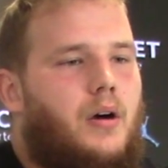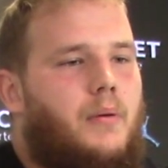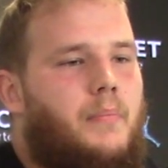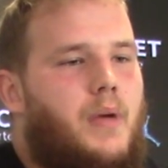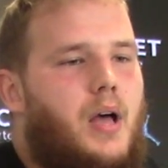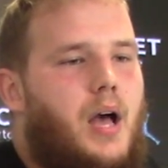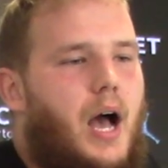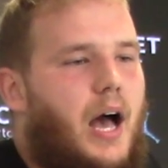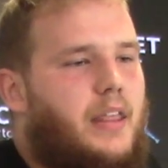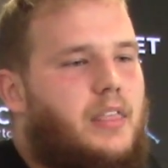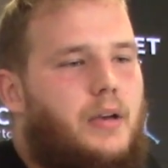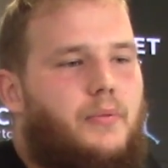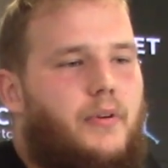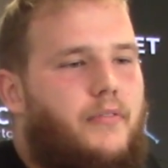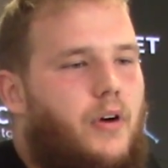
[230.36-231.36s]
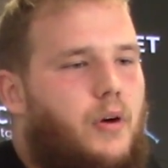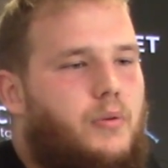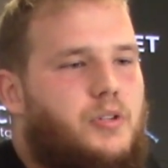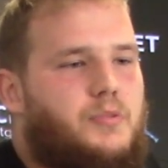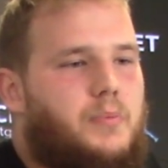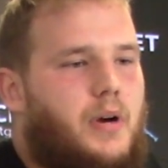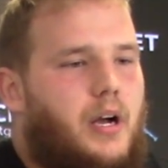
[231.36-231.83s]
Um, I think we've
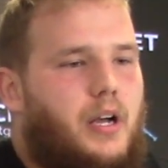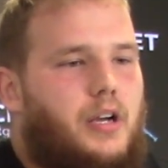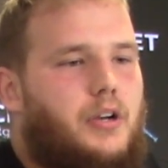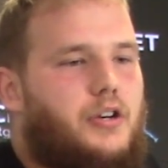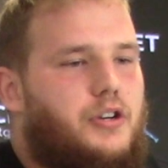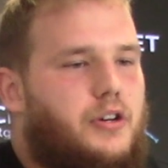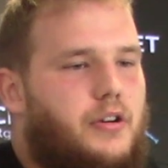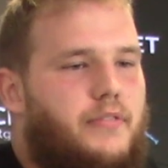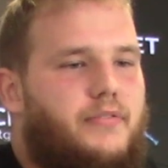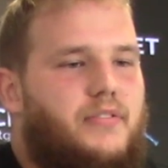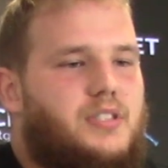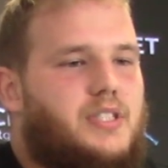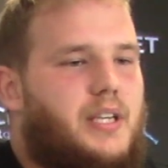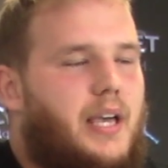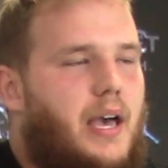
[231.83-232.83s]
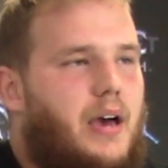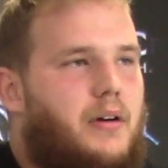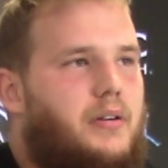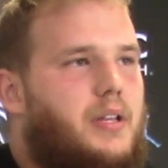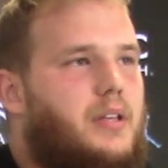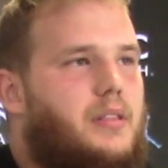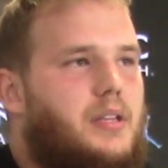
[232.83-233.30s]
always brought good
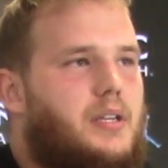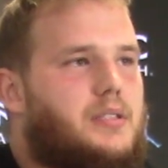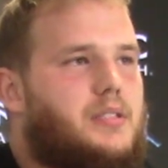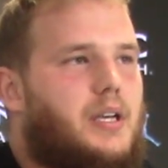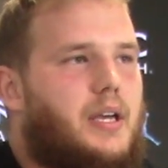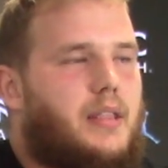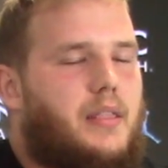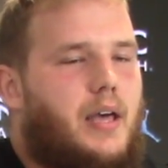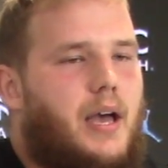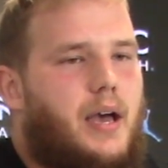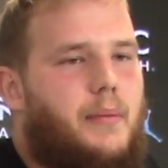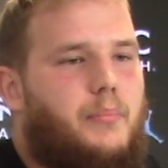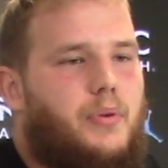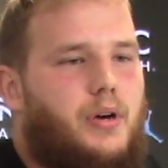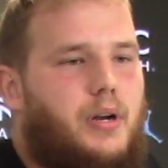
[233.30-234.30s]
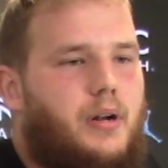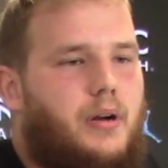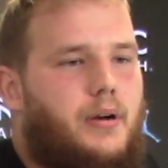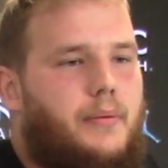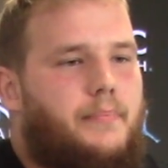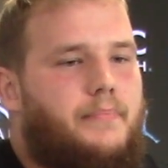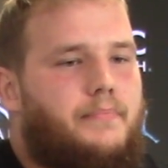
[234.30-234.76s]
physicality and things like that, but
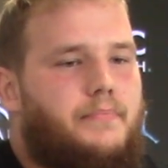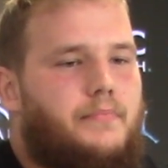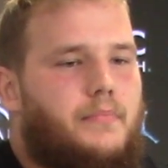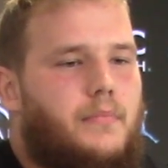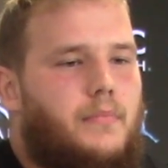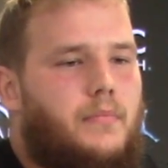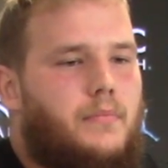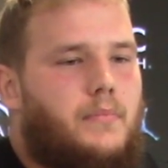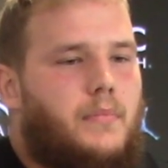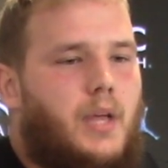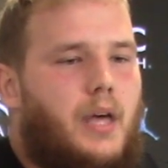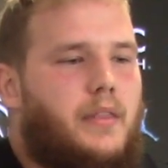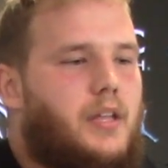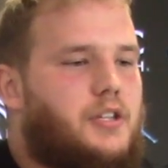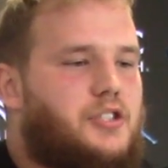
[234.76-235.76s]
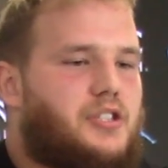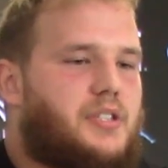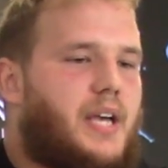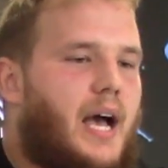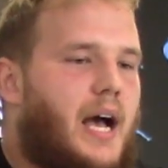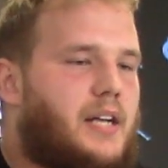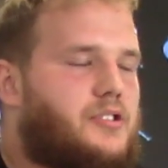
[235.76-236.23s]
um, and then just
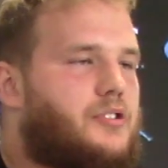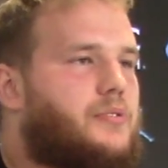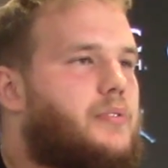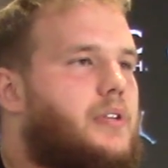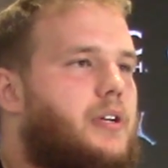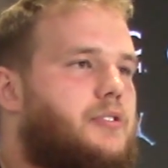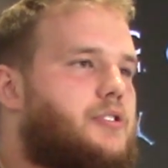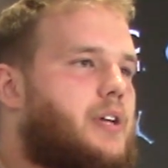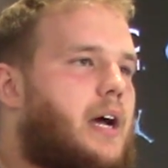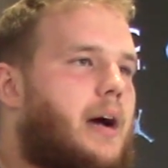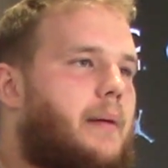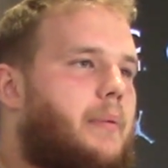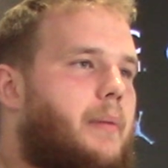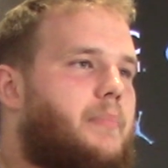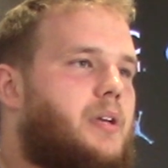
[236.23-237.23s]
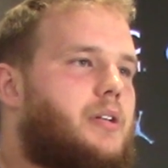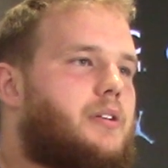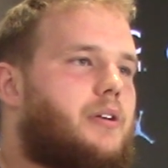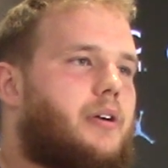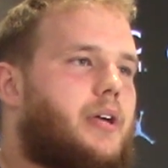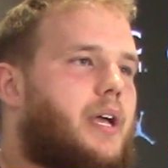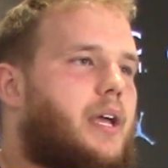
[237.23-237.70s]
guys doing their job. I mean,
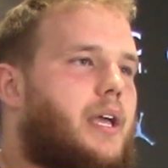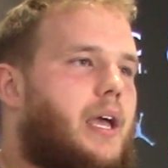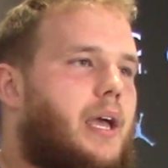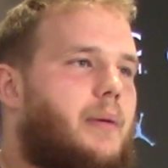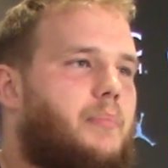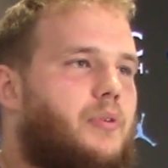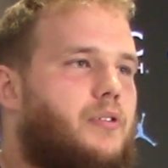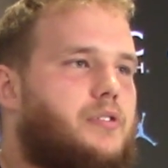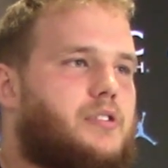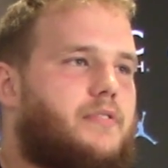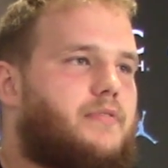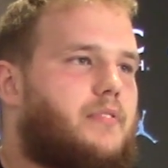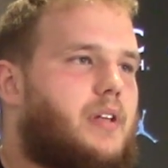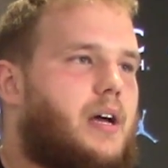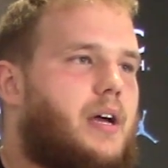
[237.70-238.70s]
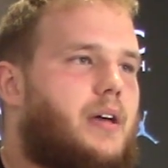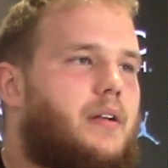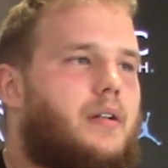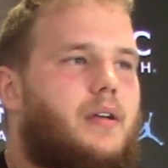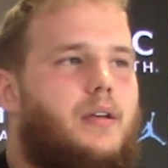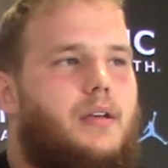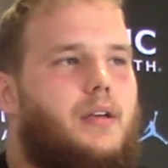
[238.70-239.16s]
during a game, bullets are flying
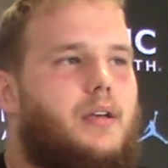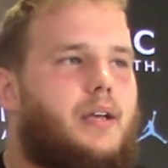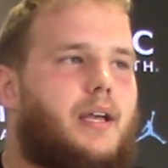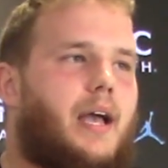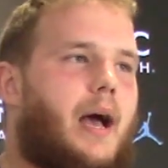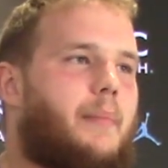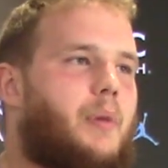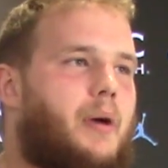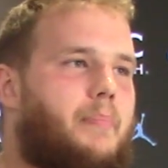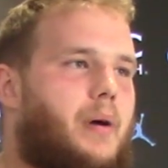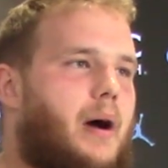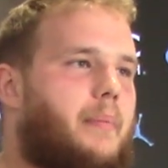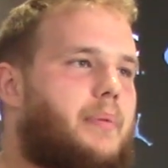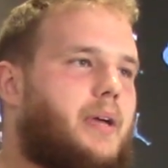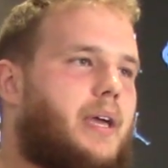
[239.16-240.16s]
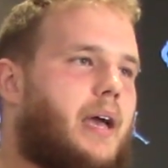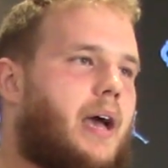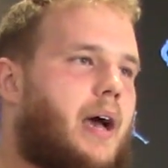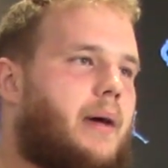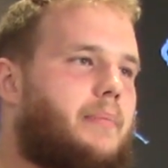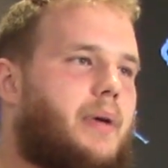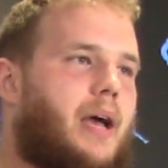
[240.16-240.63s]
guy might pop a
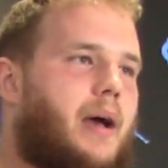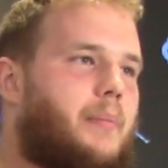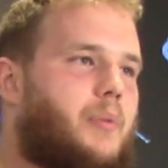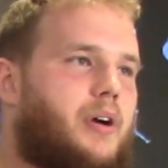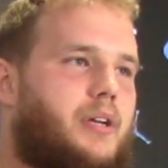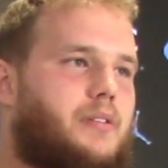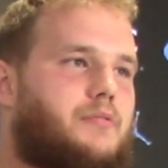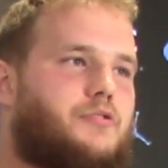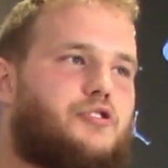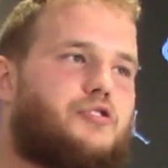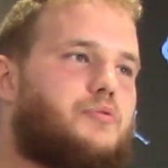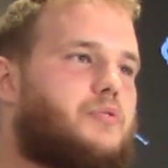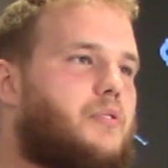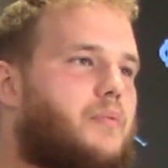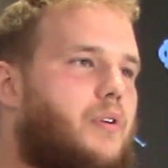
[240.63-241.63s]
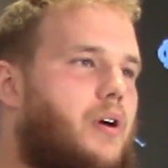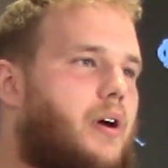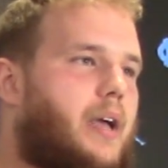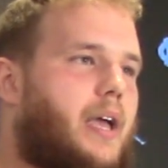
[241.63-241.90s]
gap, guy might shoot the wrong